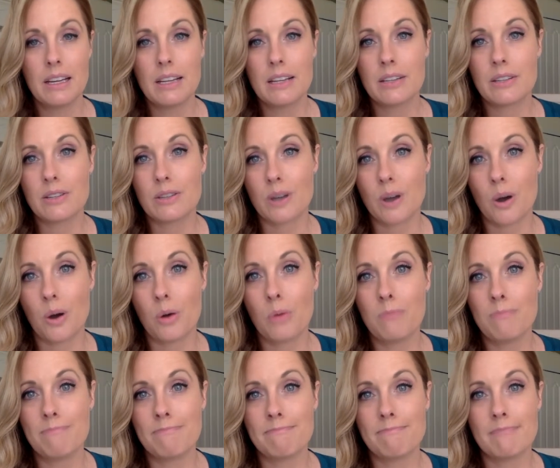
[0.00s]

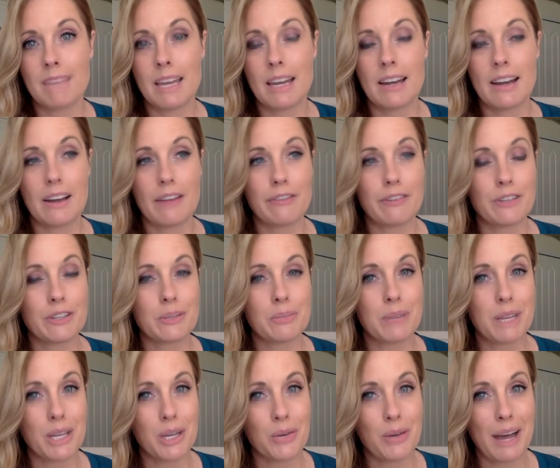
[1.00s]
So, in an effort to
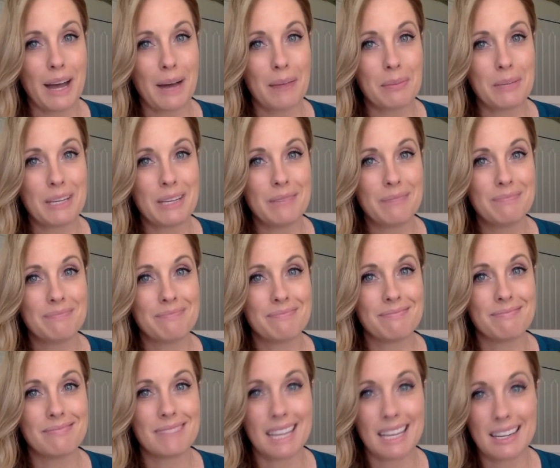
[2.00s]
make you happy,
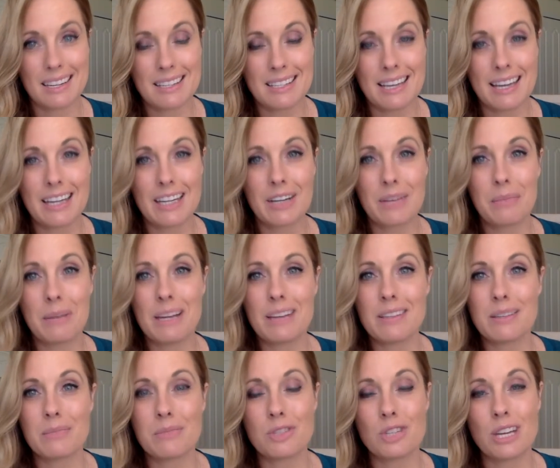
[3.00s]
they decided to make
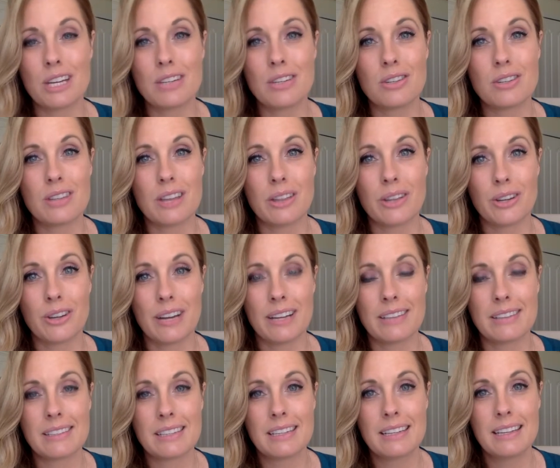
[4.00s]
some changes on their
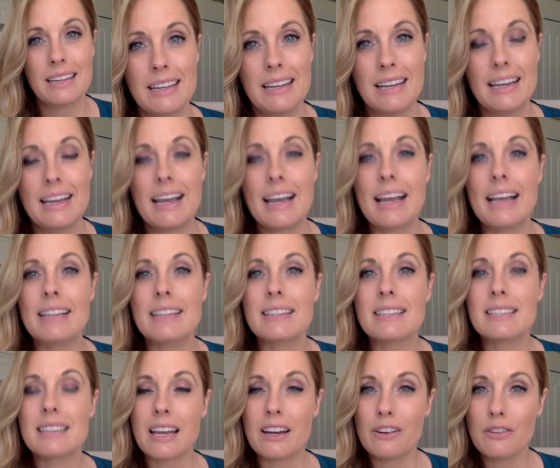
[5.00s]
end.
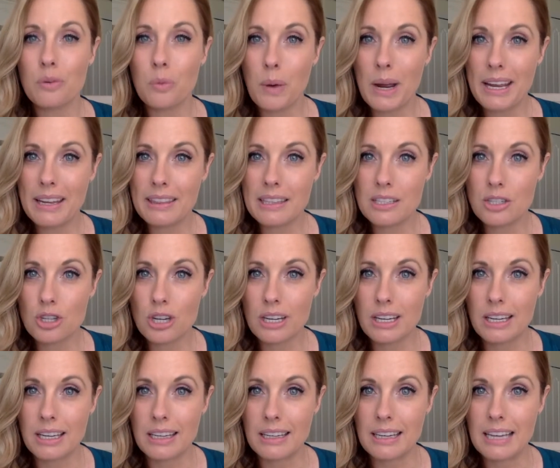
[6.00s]
Instead of weighing the
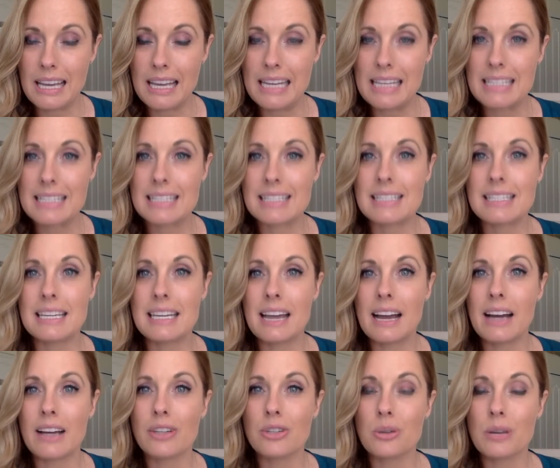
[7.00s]
chicken in its
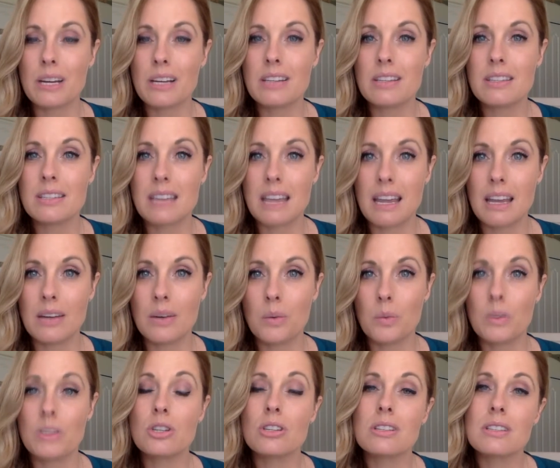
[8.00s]
dehydrated state,
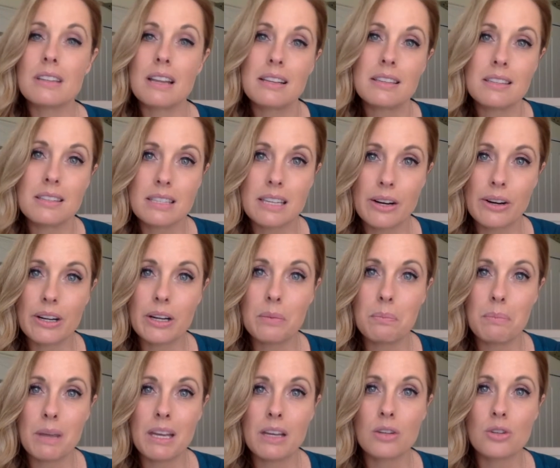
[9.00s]
which is necessary to
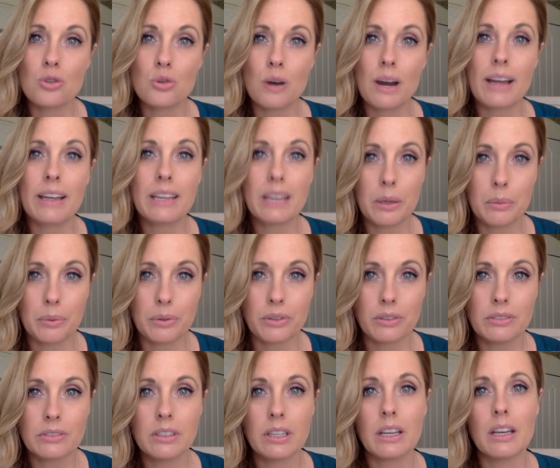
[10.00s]
make a dry
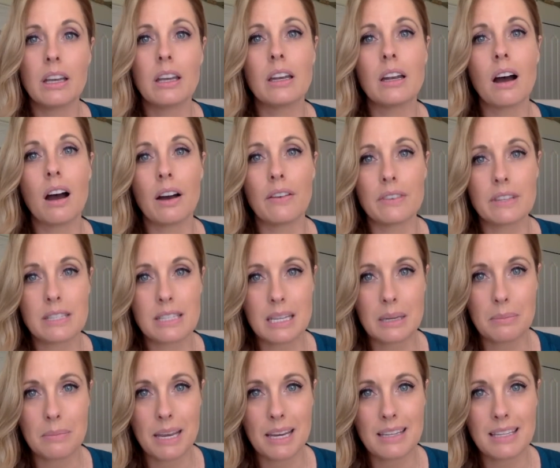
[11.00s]
kibble and
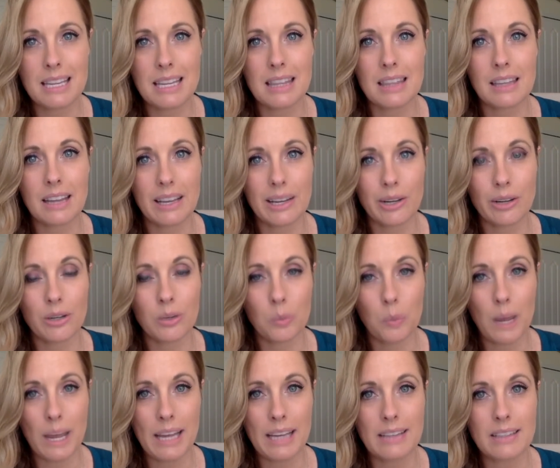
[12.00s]
obviously makes it lighter in
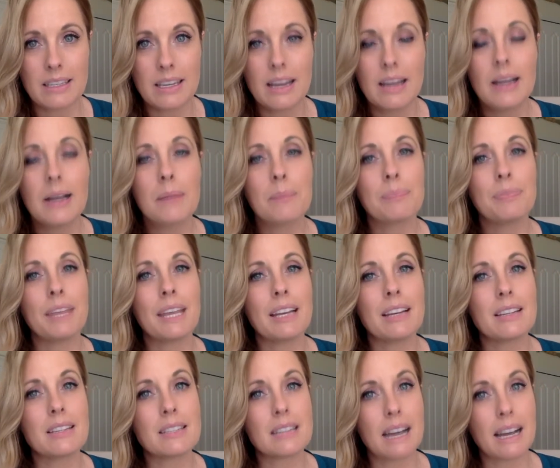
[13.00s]
weight, they
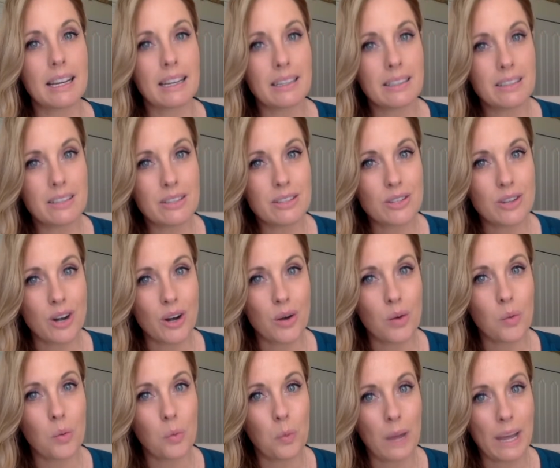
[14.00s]
decided to
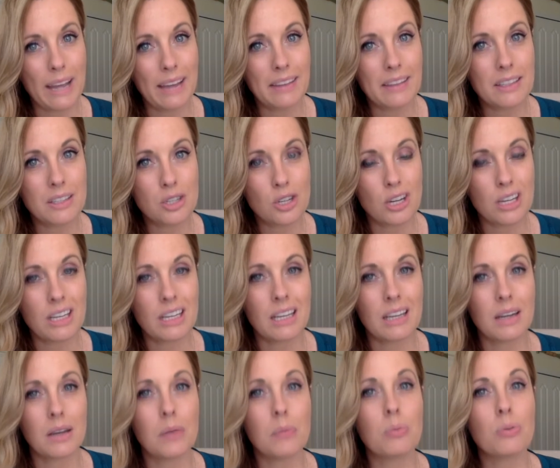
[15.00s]
start weighing the
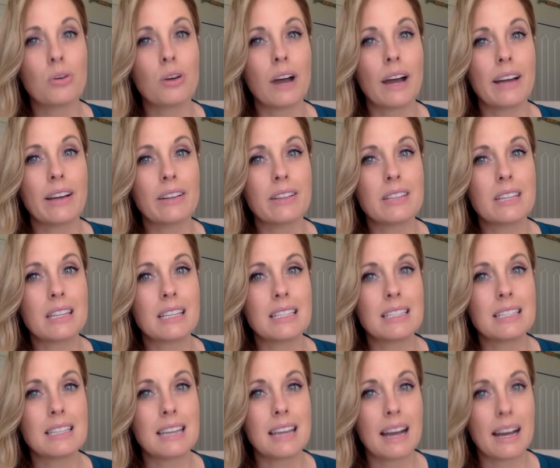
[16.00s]
chicken prior to the
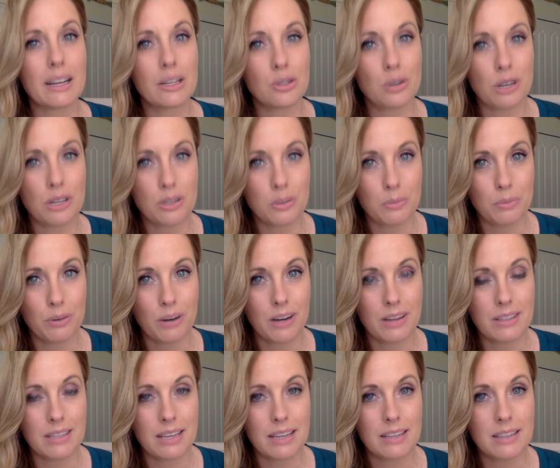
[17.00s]
dehydration
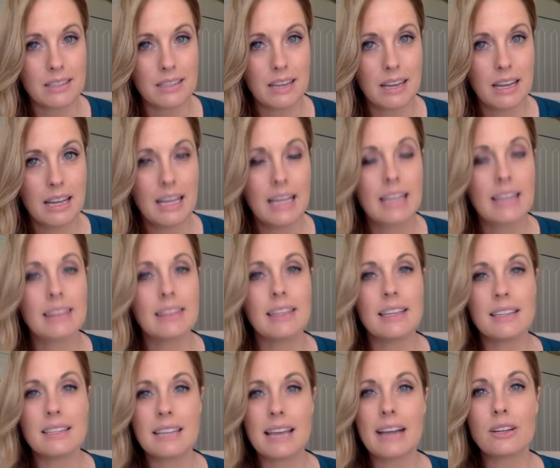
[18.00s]
process.
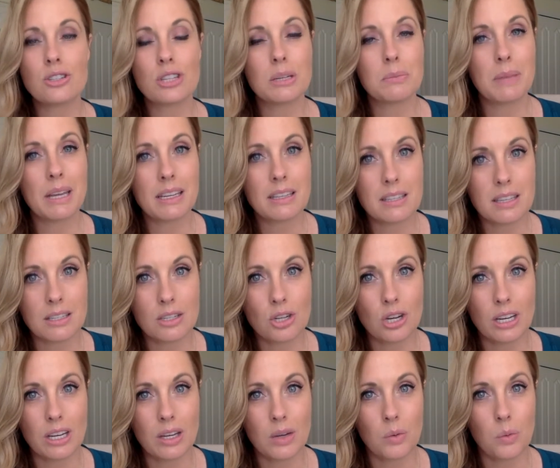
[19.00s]
This actually makes the
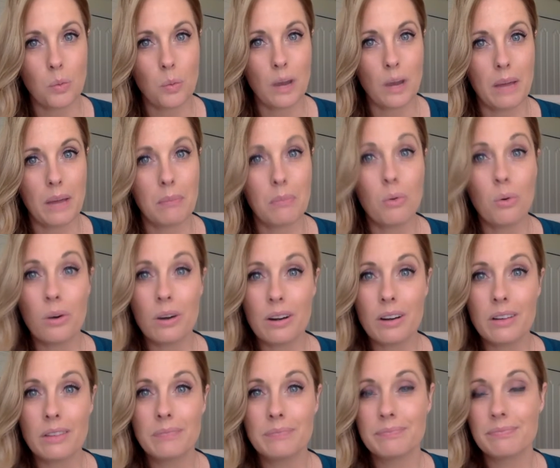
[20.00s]
chicken
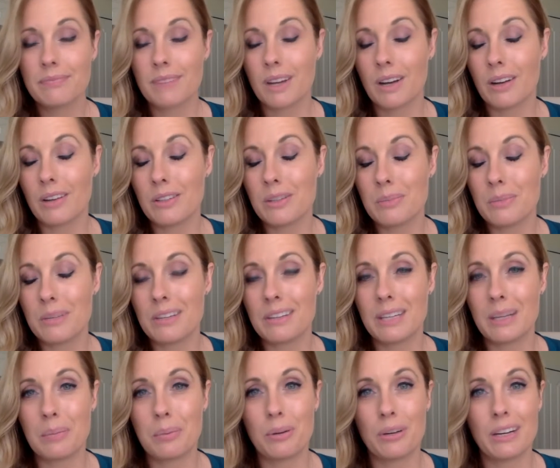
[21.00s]
more,
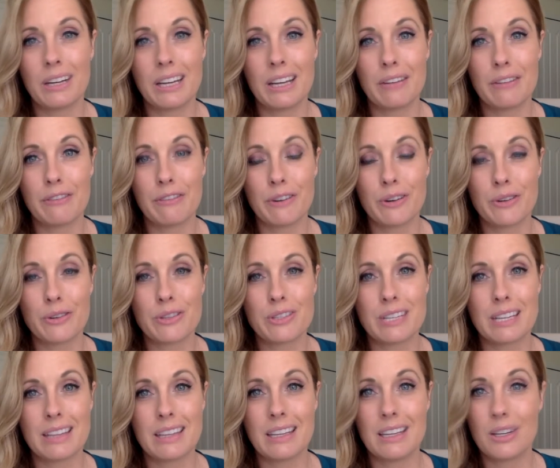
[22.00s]
ultimately putting it first
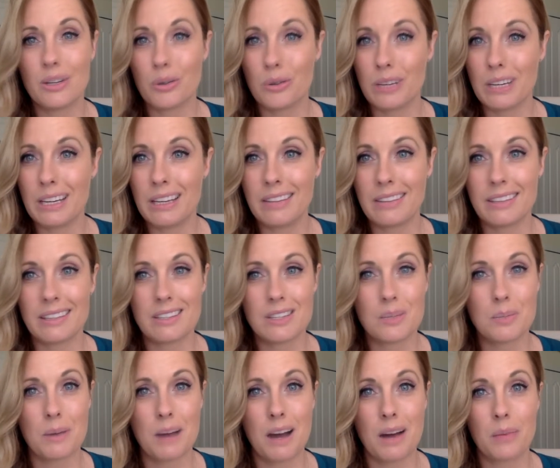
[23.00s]
in the ingredient list
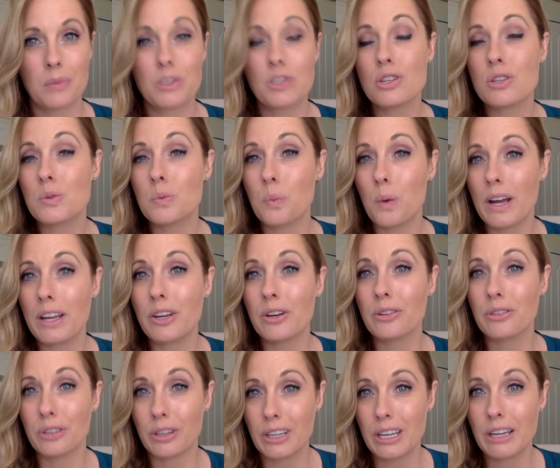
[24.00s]
spot, which is what
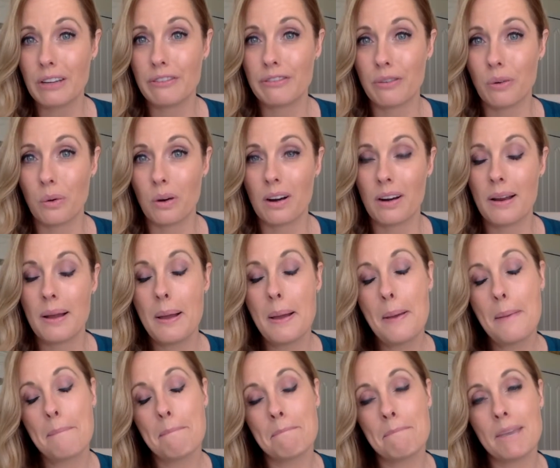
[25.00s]
you're looking for.
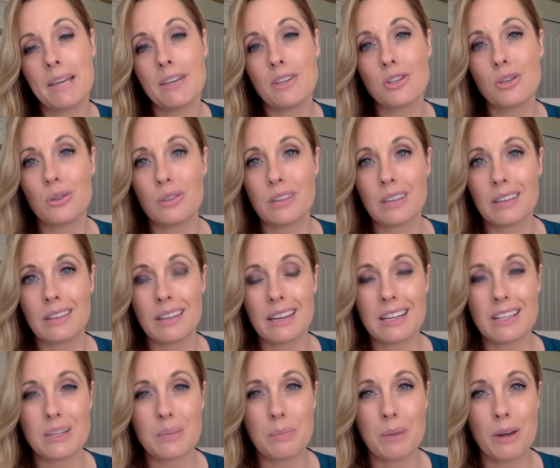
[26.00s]
Makes you think that
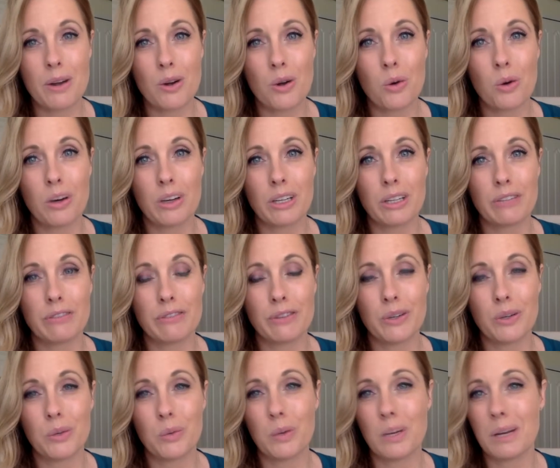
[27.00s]
it's a better quality
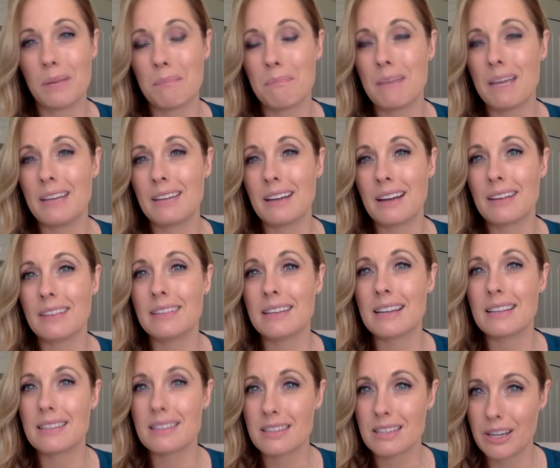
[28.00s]
food when it may not
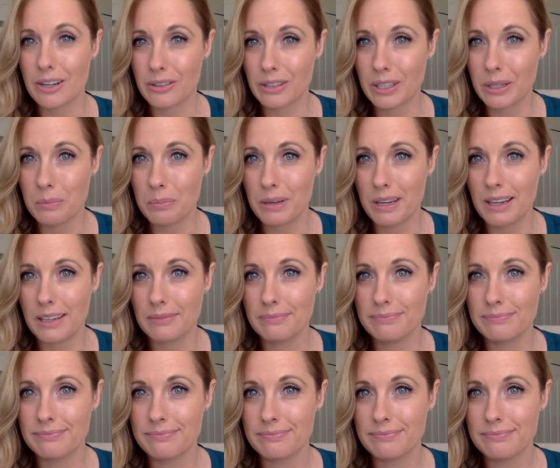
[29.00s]
necessarily be.